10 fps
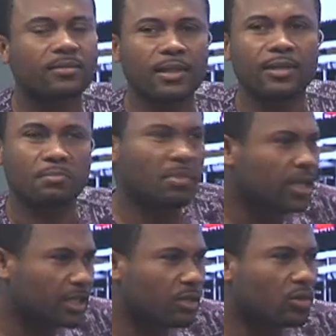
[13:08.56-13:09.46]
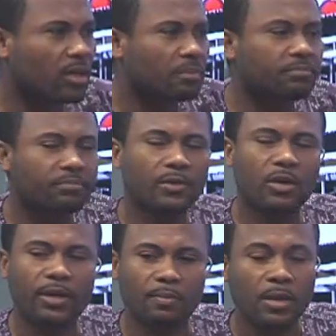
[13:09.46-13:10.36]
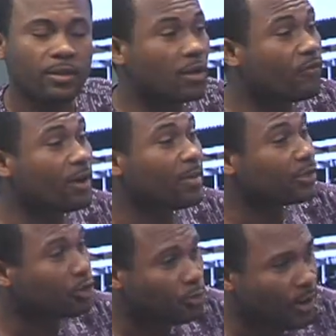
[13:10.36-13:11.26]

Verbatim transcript: Yes, mainly the dollar. Yeah. Okay. Thank you very much, John. Thank you